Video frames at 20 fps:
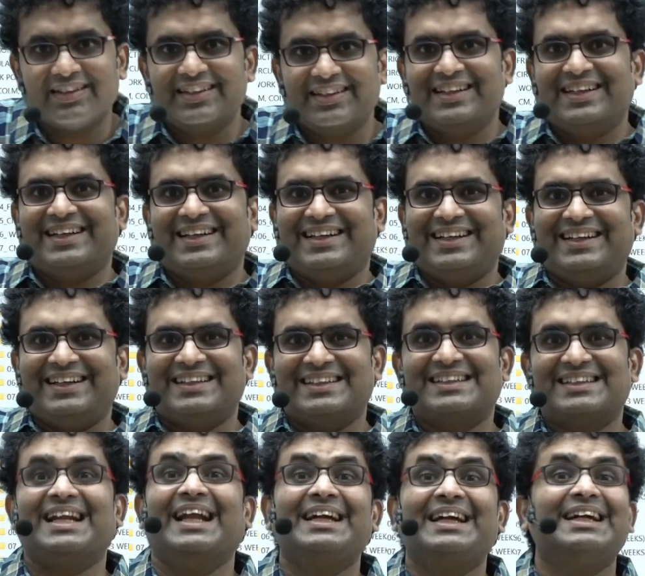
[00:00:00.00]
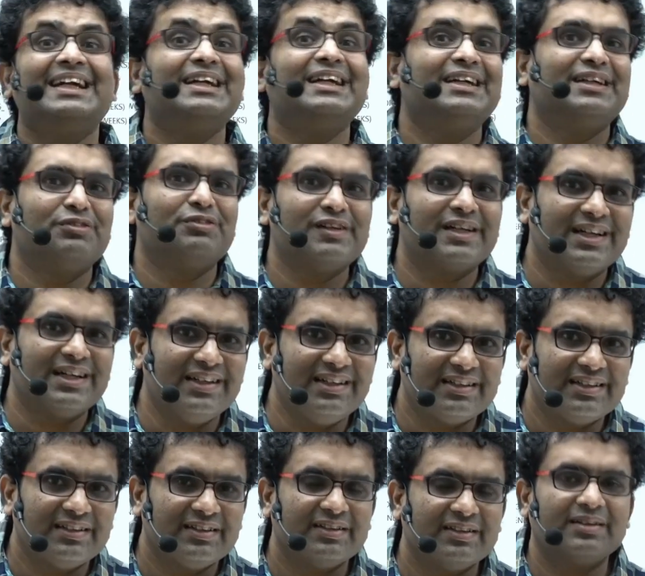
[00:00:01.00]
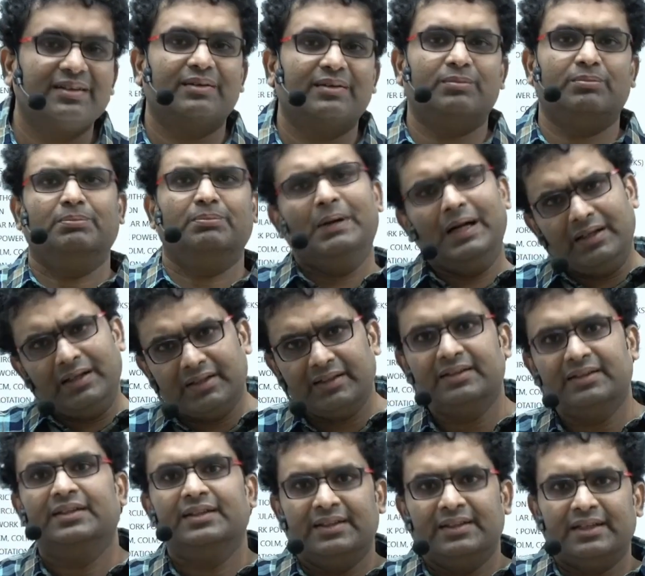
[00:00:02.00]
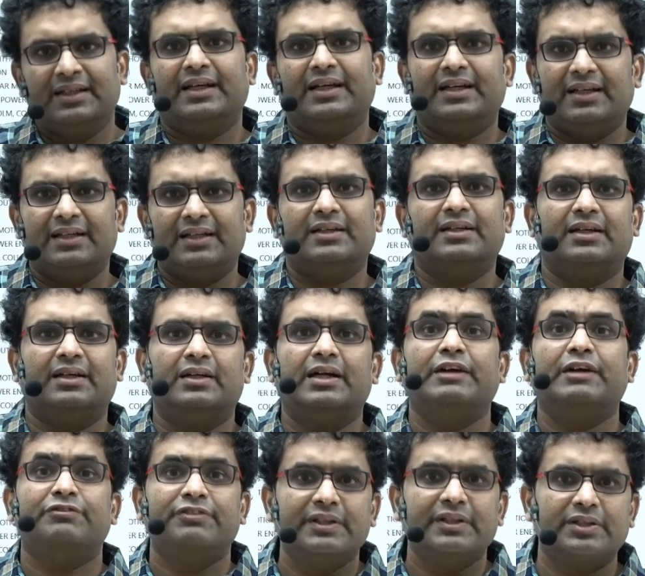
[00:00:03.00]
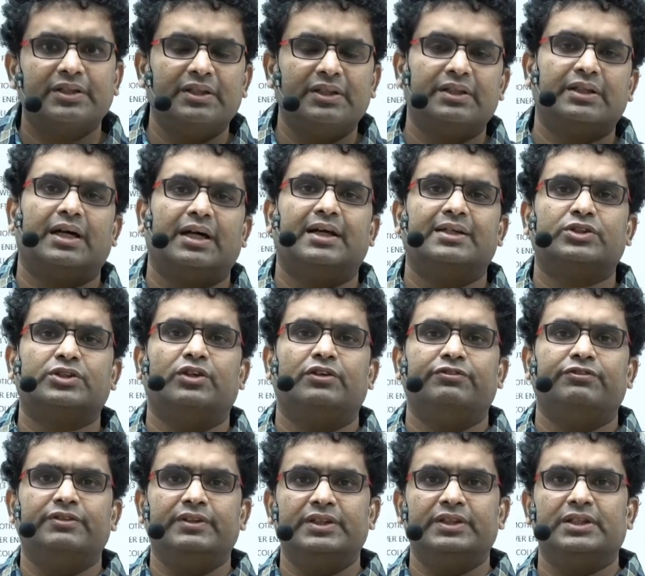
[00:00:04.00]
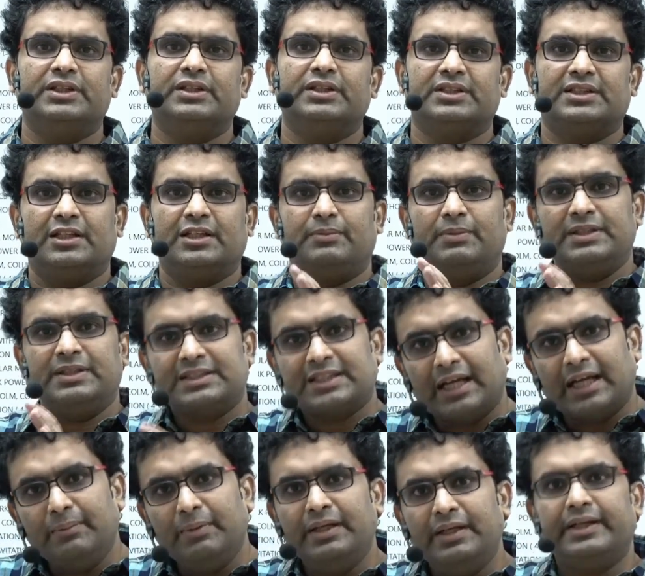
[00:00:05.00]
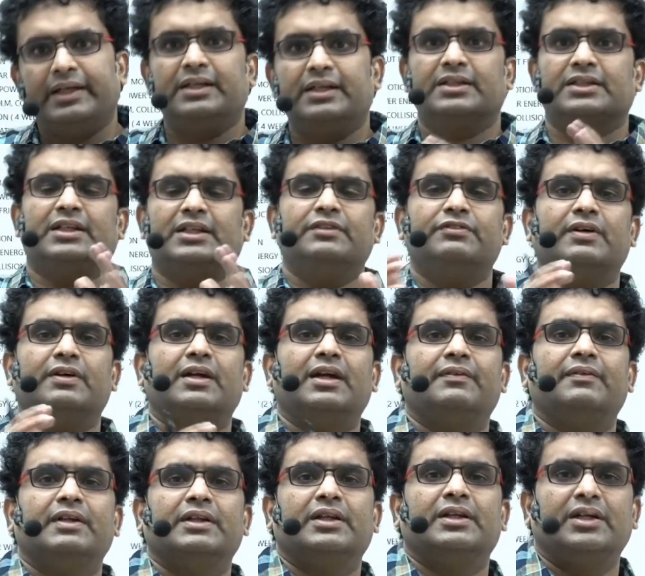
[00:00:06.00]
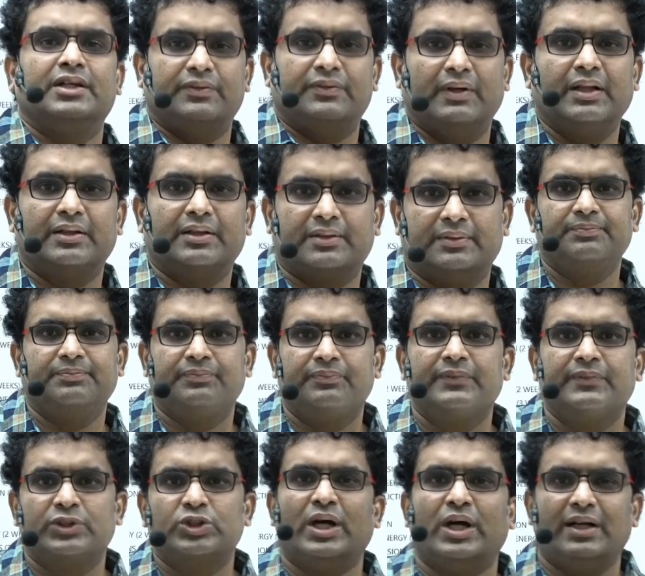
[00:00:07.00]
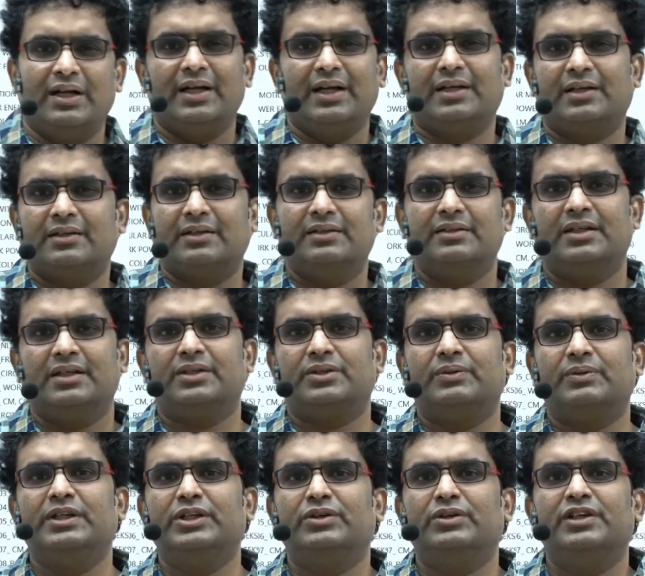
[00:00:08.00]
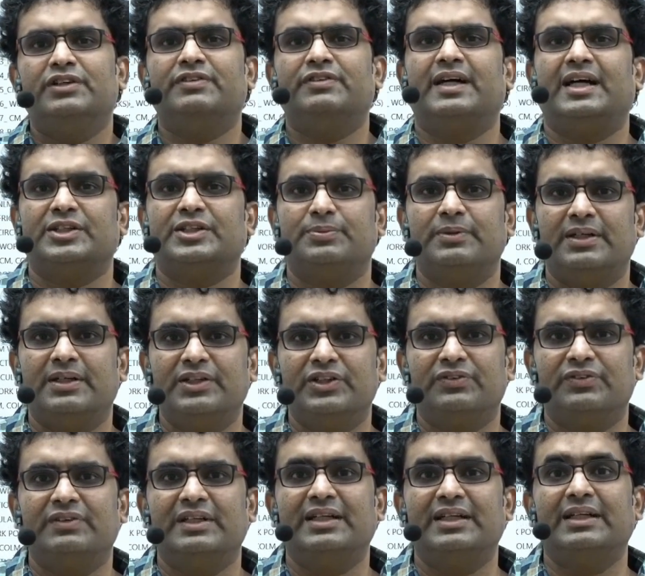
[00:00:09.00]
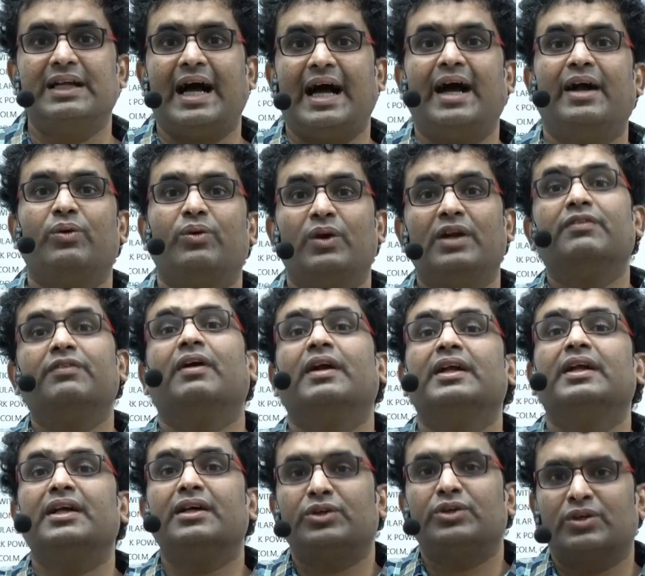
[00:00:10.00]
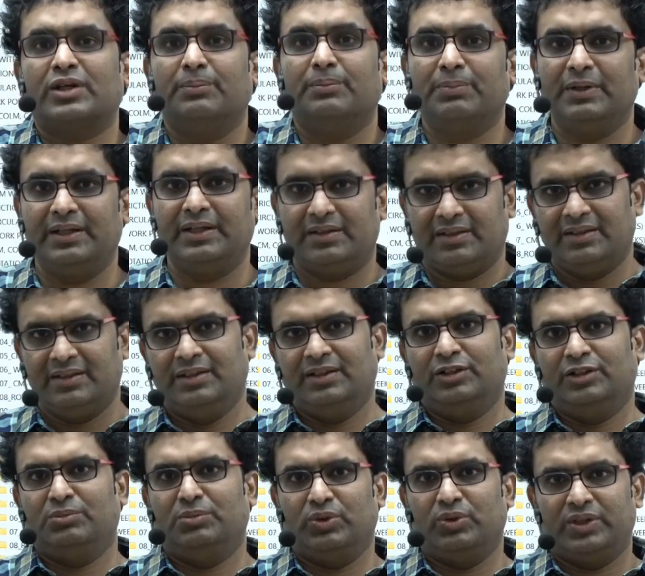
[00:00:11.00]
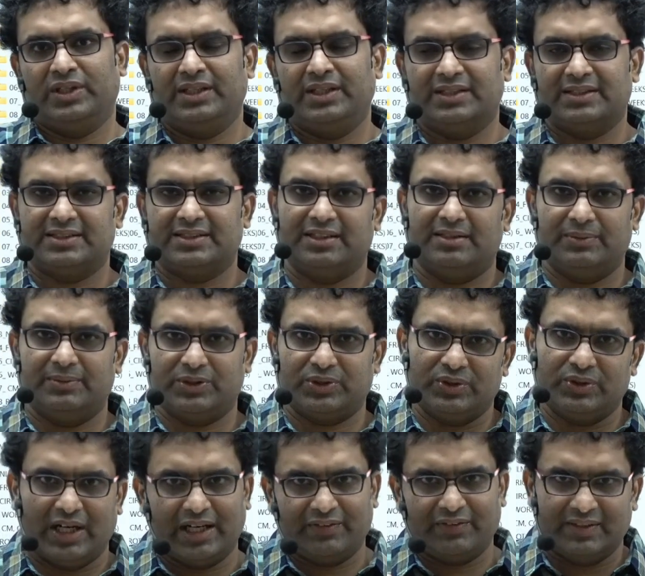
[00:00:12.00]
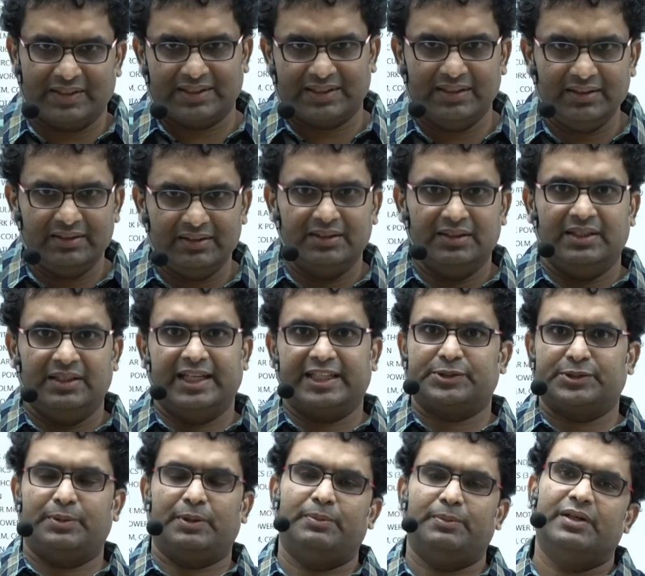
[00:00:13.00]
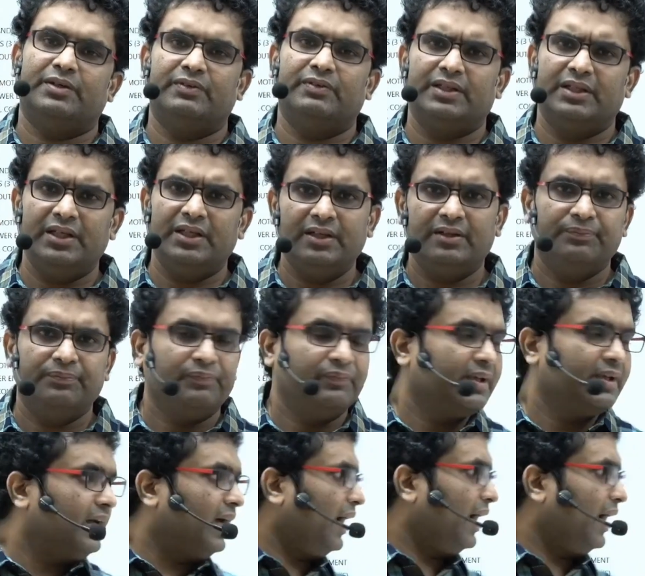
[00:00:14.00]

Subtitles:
a slightly difficult but a efficient task of finishing the syllabus simultaneously for 11th and 12th. So unlike the 2025 aspirants, we had only 1 year to complete both the year syllabus. So that was the experiment we did, and